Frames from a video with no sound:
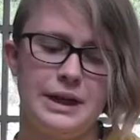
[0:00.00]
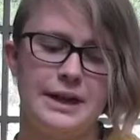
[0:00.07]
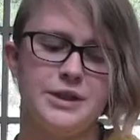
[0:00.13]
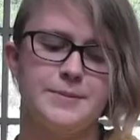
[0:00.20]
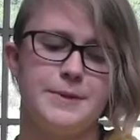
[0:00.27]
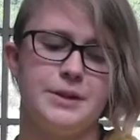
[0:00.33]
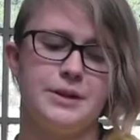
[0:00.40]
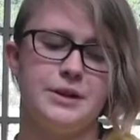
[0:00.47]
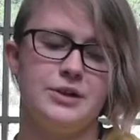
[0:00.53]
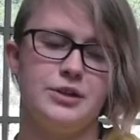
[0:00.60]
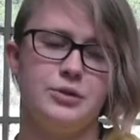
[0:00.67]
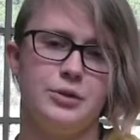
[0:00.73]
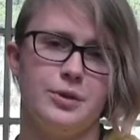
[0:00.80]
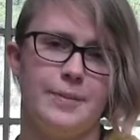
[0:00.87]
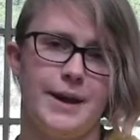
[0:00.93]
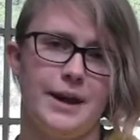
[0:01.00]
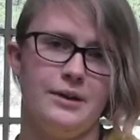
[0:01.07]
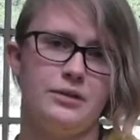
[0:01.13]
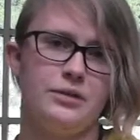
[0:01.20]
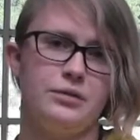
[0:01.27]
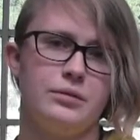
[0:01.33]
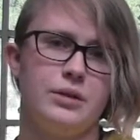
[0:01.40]
It has been an issue in the
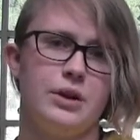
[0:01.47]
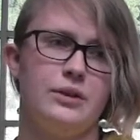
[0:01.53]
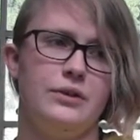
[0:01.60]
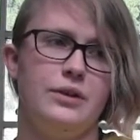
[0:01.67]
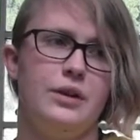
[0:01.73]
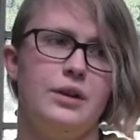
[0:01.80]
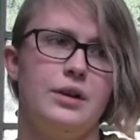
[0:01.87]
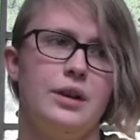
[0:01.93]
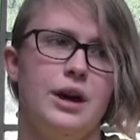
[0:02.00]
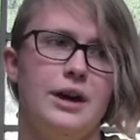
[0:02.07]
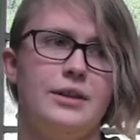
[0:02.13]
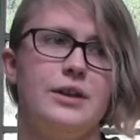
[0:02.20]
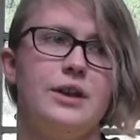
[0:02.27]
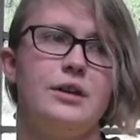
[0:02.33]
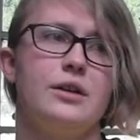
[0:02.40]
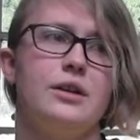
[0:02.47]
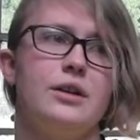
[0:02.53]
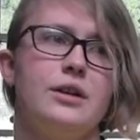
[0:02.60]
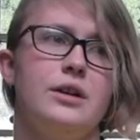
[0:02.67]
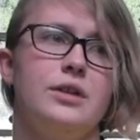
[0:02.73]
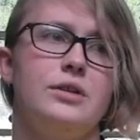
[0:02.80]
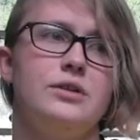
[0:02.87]
past because I think
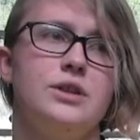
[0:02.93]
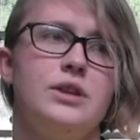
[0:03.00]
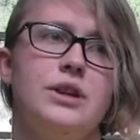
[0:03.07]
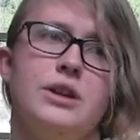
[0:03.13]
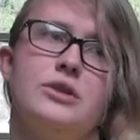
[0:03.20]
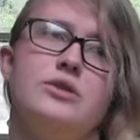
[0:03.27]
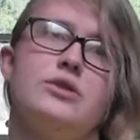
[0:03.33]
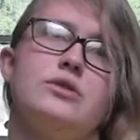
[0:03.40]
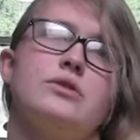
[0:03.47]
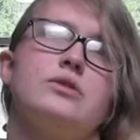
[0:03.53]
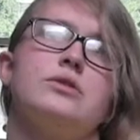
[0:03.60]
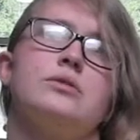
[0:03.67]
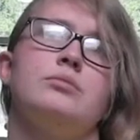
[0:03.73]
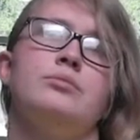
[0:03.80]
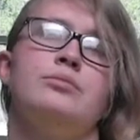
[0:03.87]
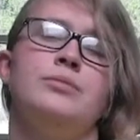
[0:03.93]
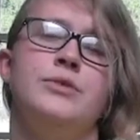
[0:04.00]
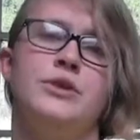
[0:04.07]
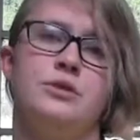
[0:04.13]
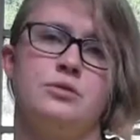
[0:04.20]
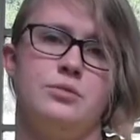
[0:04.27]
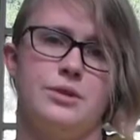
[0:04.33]
teenagers
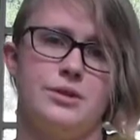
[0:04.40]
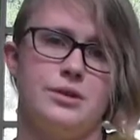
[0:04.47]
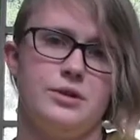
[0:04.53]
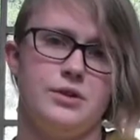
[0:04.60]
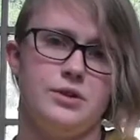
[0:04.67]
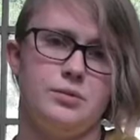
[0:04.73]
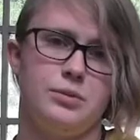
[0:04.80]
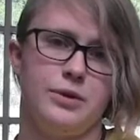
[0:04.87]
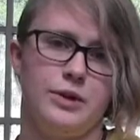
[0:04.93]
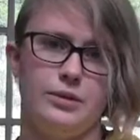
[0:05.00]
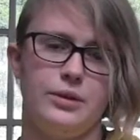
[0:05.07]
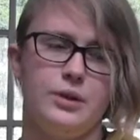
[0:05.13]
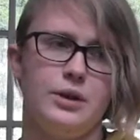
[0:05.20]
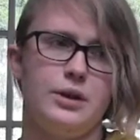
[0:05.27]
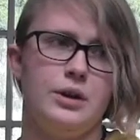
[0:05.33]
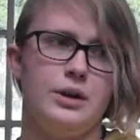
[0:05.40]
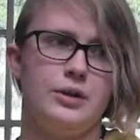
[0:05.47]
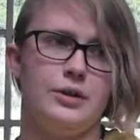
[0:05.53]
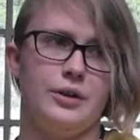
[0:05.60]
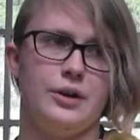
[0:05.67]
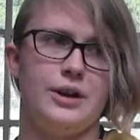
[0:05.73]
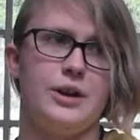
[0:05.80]
deal with this when
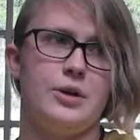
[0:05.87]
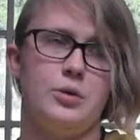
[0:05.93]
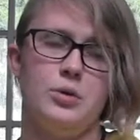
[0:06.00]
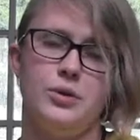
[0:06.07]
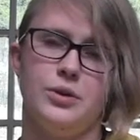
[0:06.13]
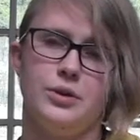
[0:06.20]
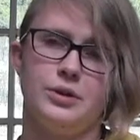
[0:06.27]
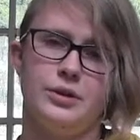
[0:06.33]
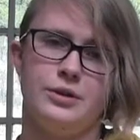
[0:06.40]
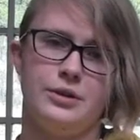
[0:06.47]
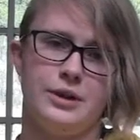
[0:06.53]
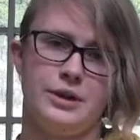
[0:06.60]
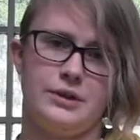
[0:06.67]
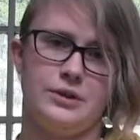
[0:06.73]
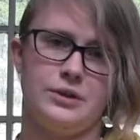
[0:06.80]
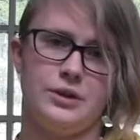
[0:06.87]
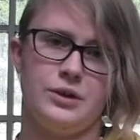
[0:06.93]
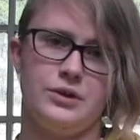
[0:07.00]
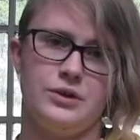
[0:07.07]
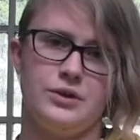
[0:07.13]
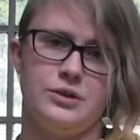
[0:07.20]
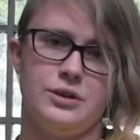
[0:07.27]
they're getting older. They
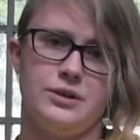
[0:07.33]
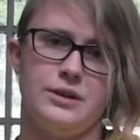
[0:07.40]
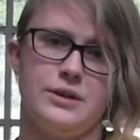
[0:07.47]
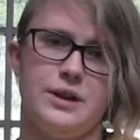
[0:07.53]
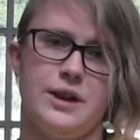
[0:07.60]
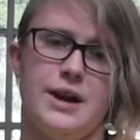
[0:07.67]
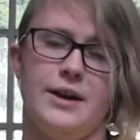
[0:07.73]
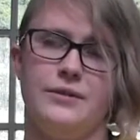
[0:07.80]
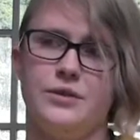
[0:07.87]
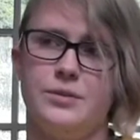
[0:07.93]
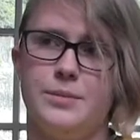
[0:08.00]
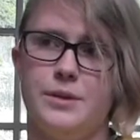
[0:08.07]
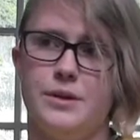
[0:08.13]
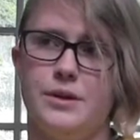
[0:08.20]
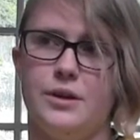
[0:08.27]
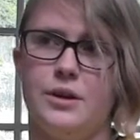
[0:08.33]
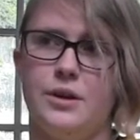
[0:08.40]
start to think that they have to be